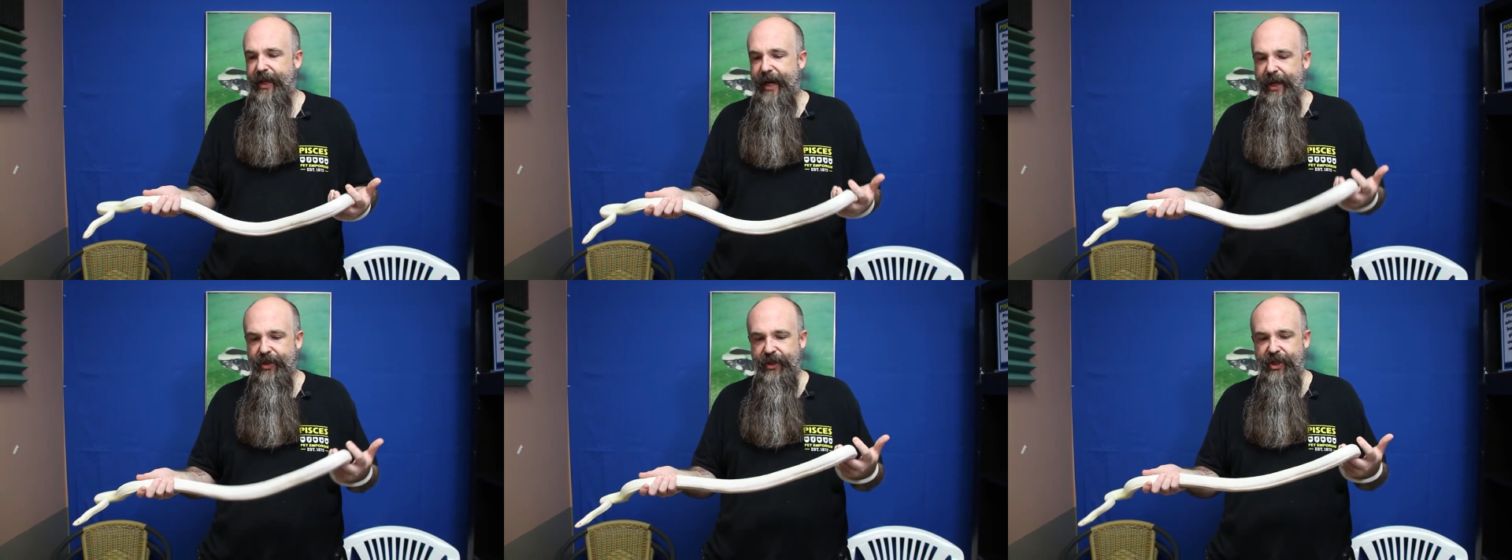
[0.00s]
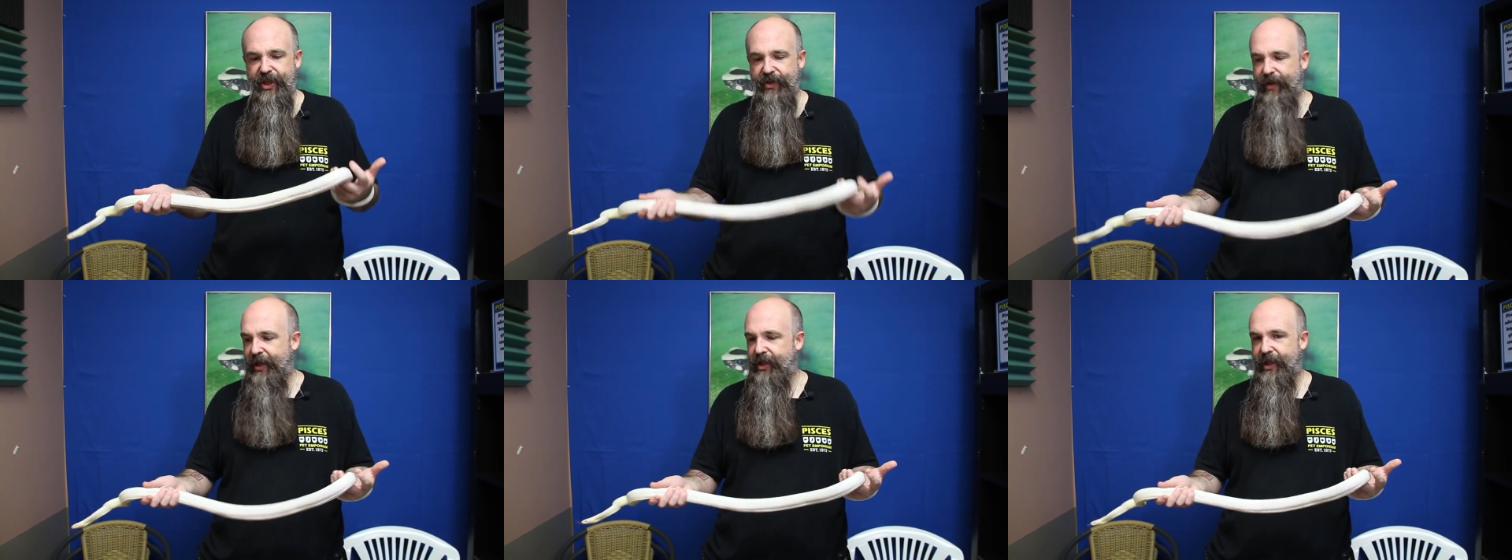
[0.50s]
it actually
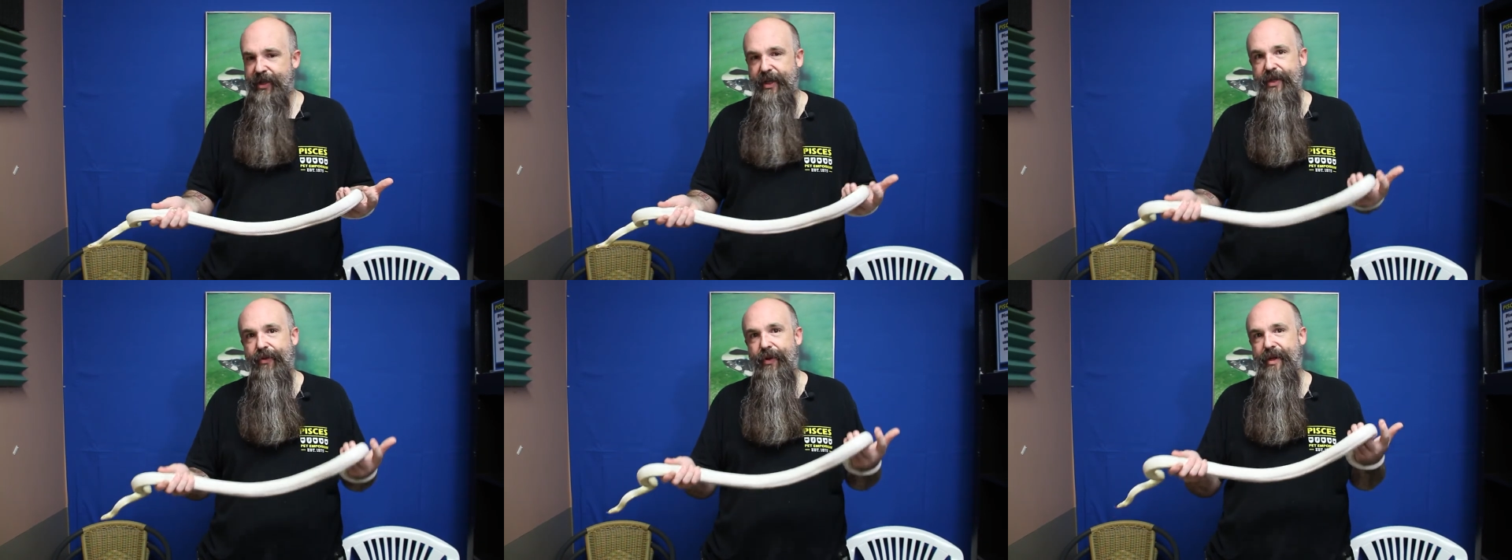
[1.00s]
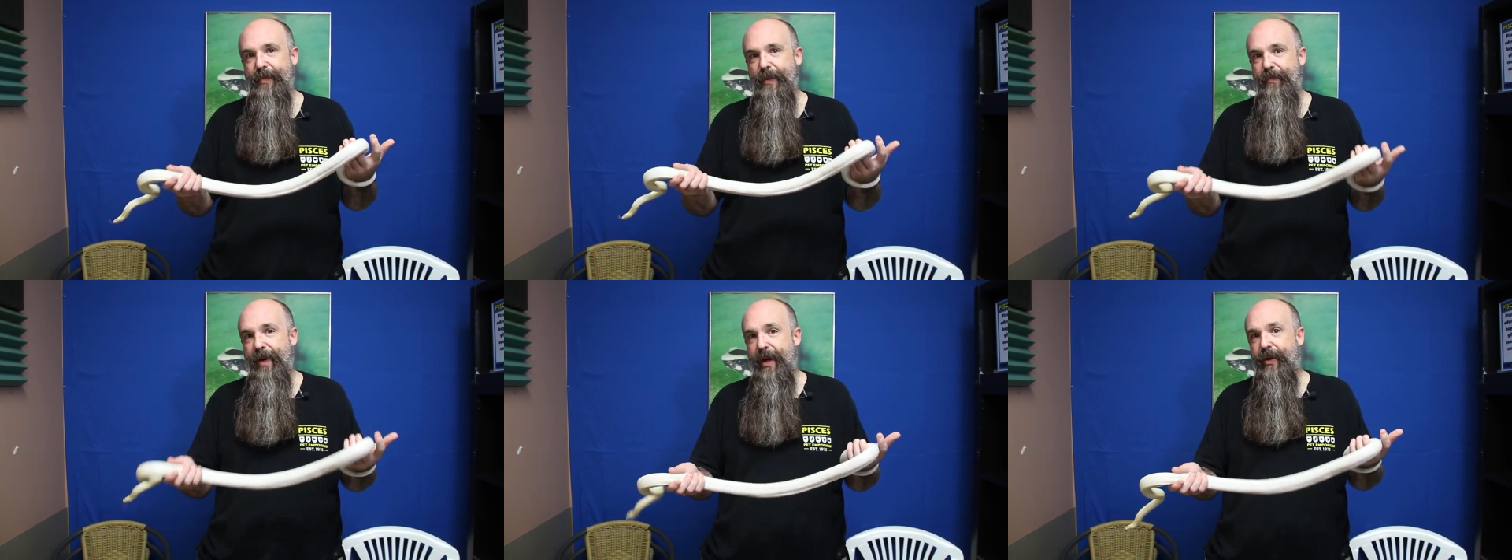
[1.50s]
stretches and it's going to be
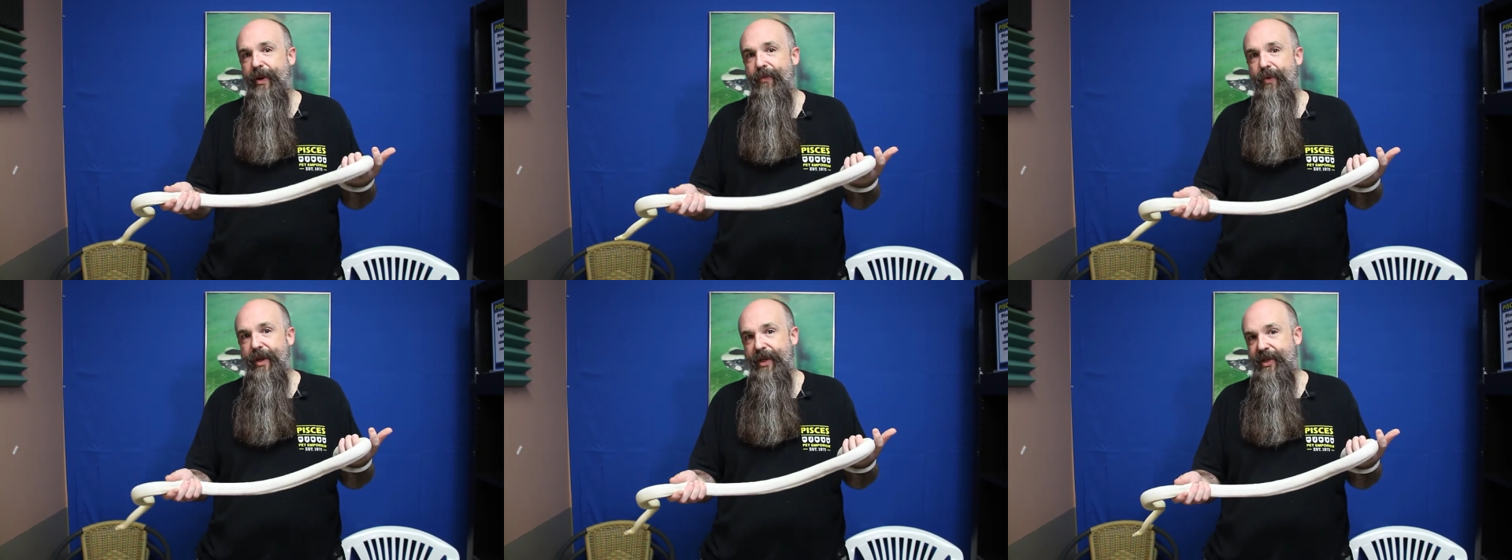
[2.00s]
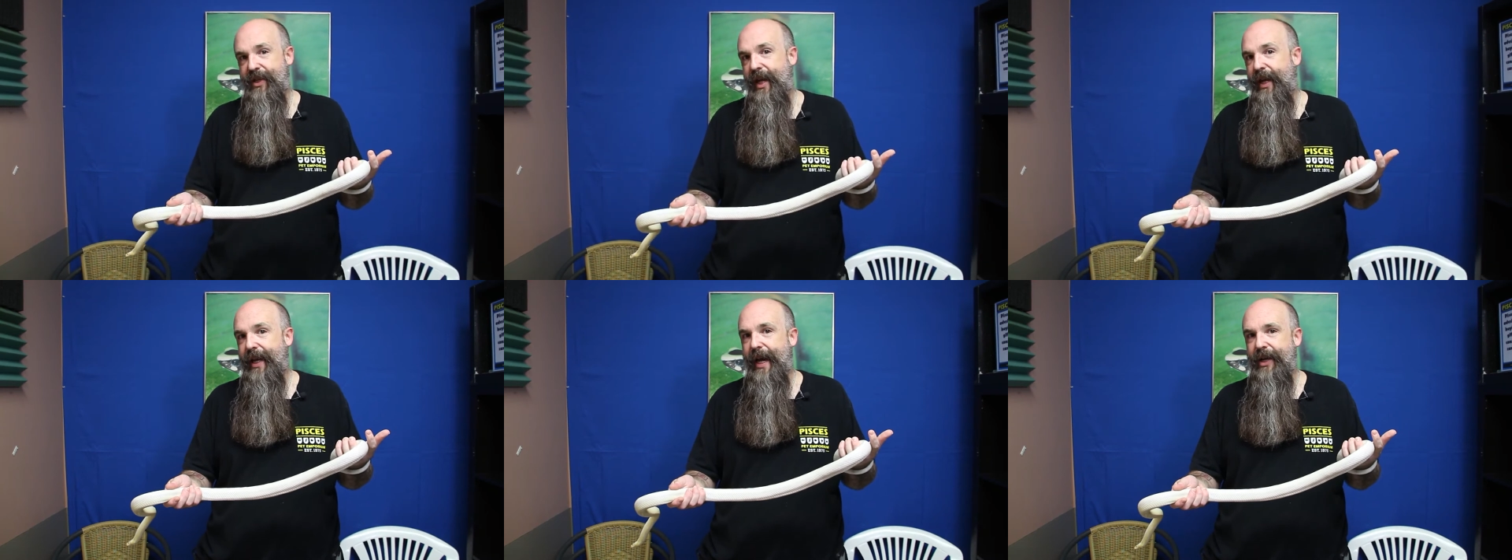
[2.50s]
bigger than what the
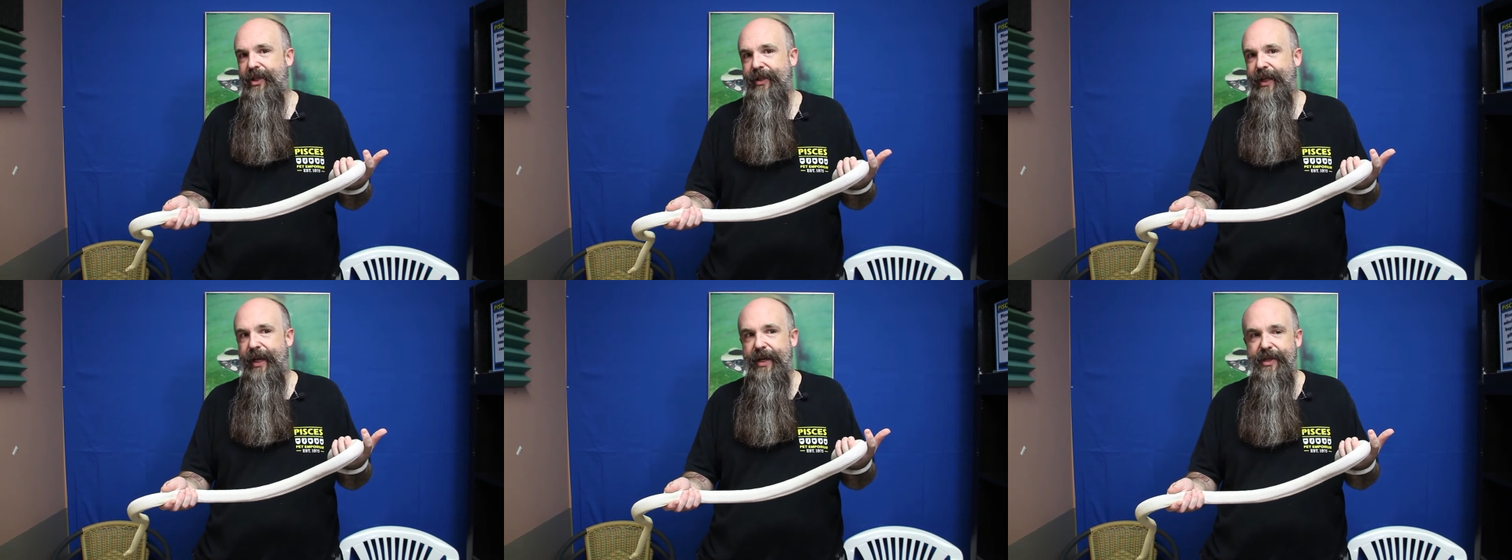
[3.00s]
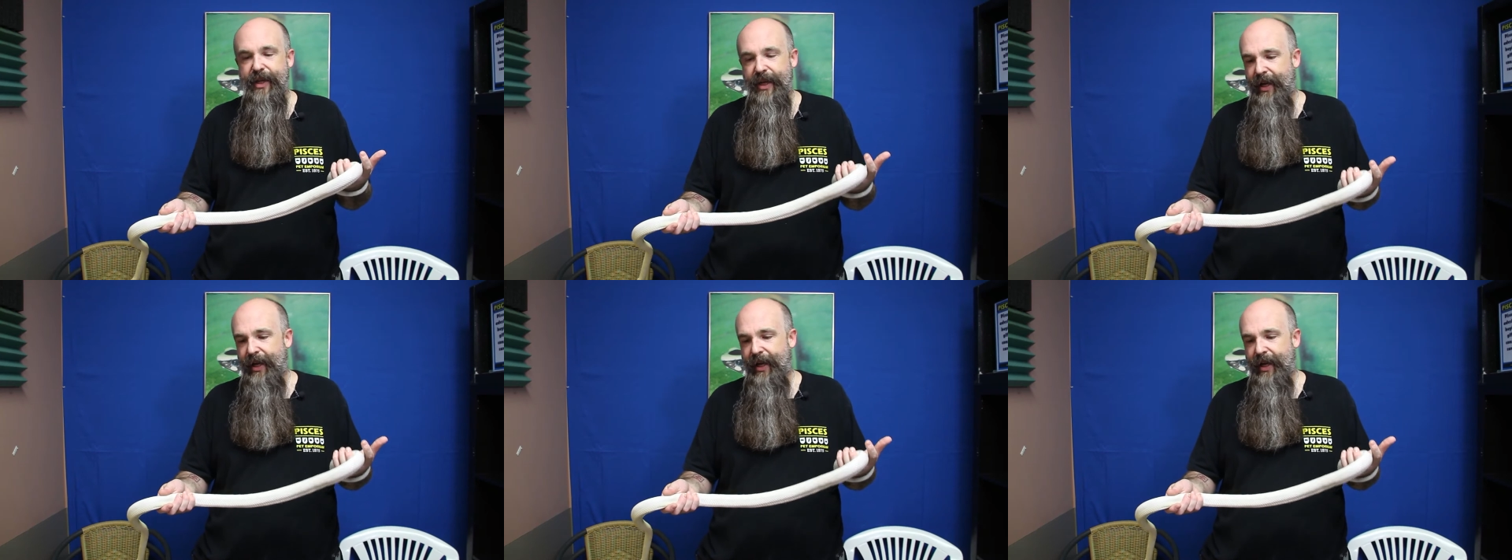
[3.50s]
snake actually is.